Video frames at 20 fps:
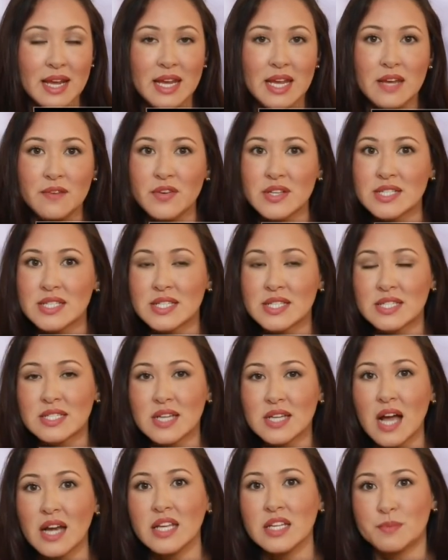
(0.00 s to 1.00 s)
even
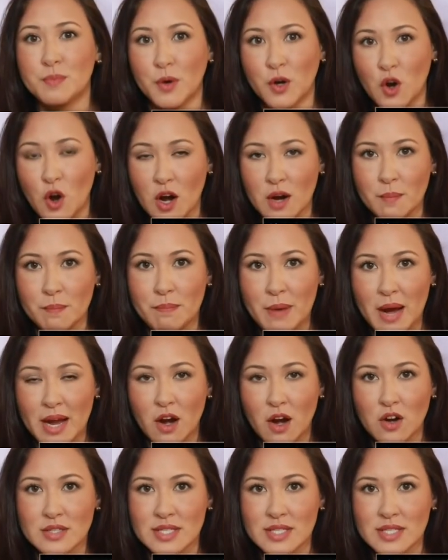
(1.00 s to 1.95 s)
studied by our